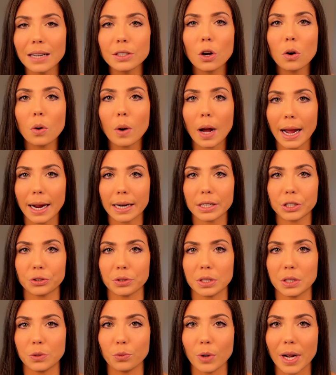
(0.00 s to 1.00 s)
don't
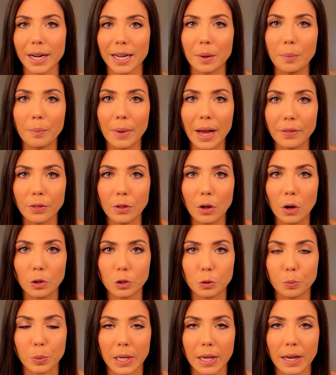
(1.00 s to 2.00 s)
actually recommend
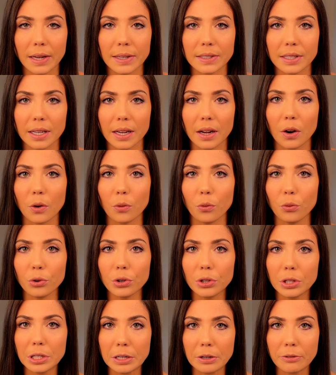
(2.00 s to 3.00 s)
those because they are
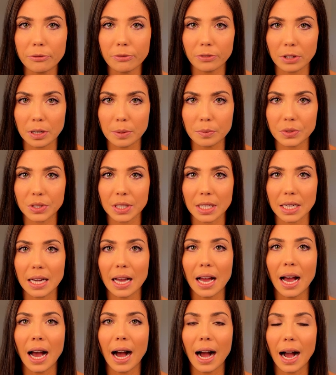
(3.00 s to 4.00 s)
really
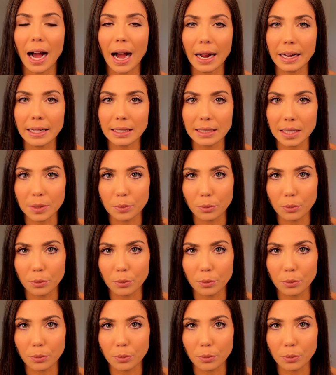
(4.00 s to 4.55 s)
flimsy, highly